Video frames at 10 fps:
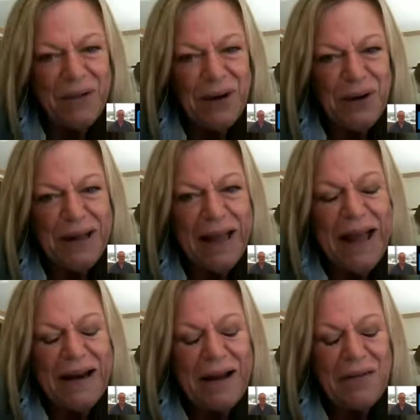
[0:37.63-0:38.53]
Rick.
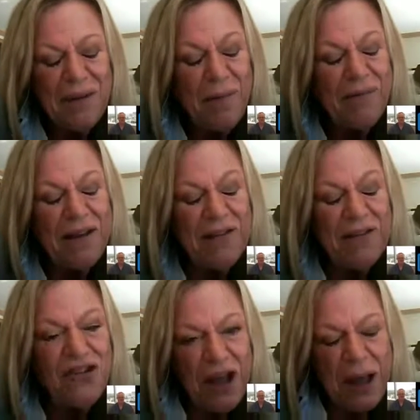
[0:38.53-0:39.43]
Now, some of these
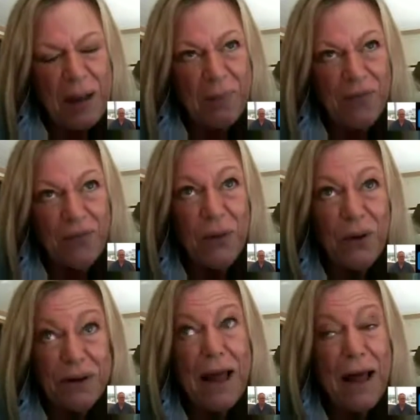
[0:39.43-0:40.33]
gems will
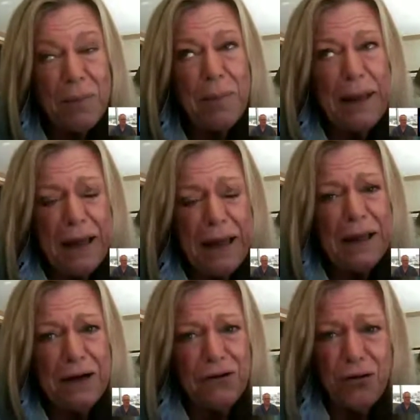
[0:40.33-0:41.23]
not be
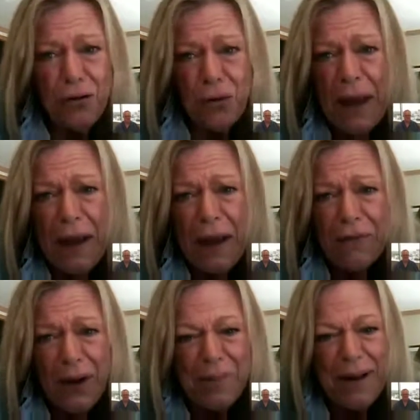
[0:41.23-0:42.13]
hidden to
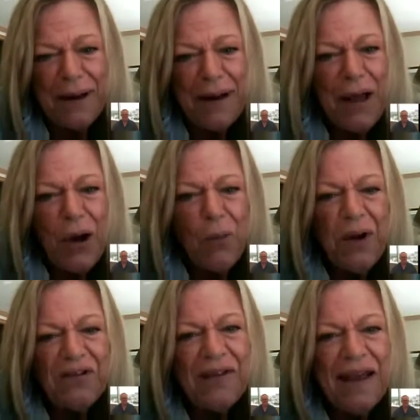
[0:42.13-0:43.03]
everyone, but we
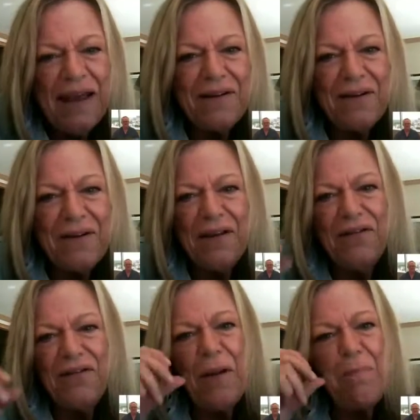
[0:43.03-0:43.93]
just gathered
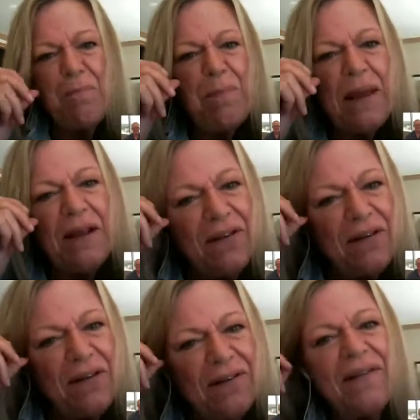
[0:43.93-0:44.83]
some
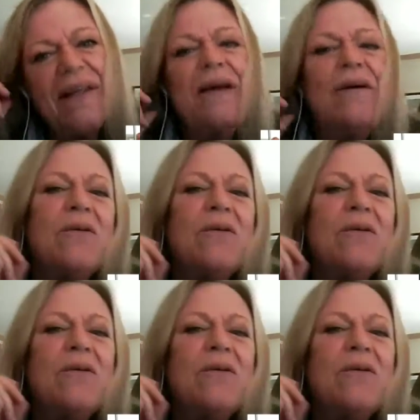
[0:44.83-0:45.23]
beaches that